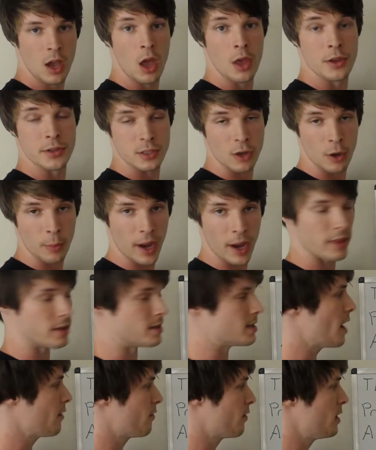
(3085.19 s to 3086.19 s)
So by the
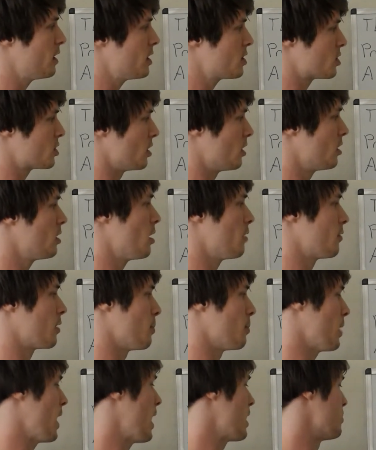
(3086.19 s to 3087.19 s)
definition of
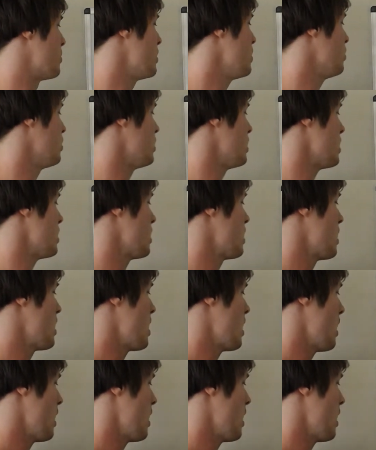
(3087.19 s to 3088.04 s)
compatibility,